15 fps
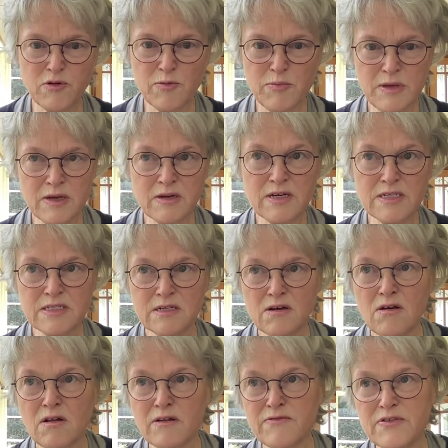or beyond
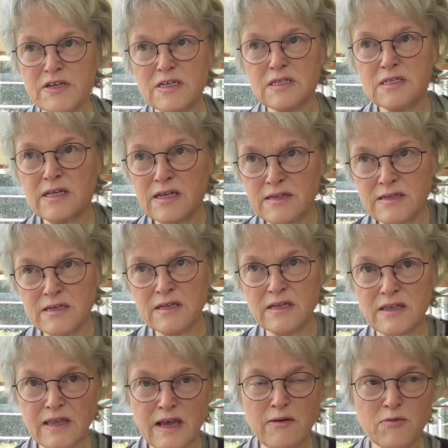all of this, and
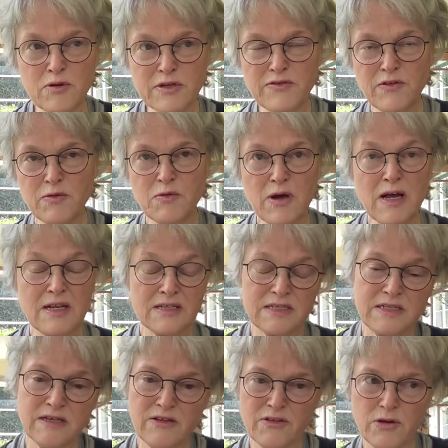that worked for a while
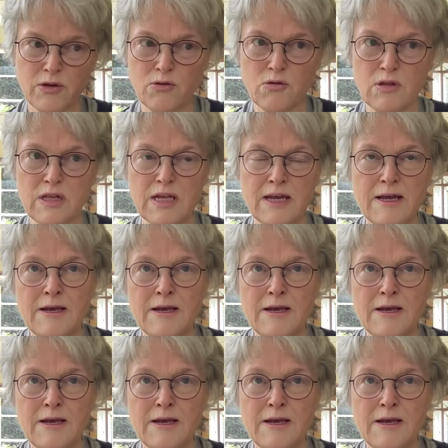until the whole